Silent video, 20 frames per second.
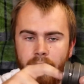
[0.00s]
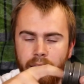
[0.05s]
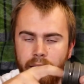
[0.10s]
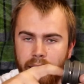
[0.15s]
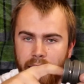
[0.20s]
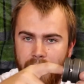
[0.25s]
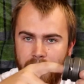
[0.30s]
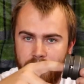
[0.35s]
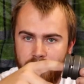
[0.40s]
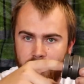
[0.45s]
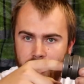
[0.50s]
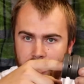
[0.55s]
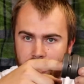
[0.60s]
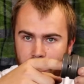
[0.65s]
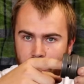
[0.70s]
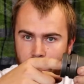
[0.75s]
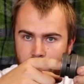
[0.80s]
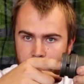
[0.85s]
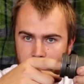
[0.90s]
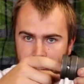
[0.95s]
that actually
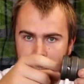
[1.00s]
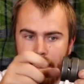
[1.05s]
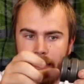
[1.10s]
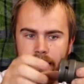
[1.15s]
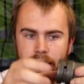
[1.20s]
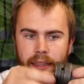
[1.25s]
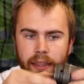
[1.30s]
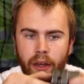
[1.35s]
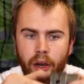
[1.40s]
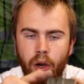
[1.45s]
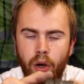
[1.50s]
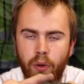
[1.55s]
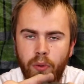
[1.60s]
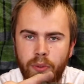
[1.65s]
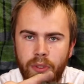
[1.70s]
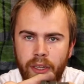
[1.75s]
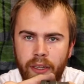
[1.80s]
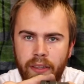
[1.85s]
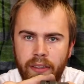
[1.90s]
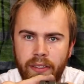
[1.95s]
goes into the
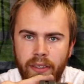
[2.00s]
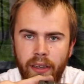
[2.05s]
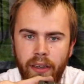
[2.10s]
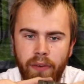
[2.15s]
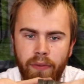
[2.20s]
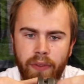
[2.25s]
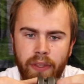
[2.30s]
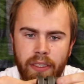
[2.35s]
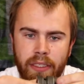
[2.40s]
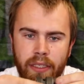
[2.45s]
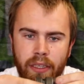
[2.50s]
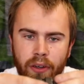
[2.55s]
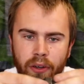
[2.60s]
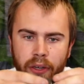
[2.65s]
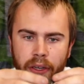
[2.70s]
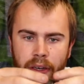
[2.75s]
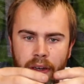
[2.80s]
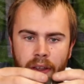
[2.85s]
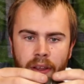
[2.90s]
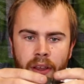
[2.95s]
holes on the side of this
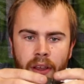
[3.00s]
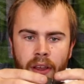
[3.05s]
socket.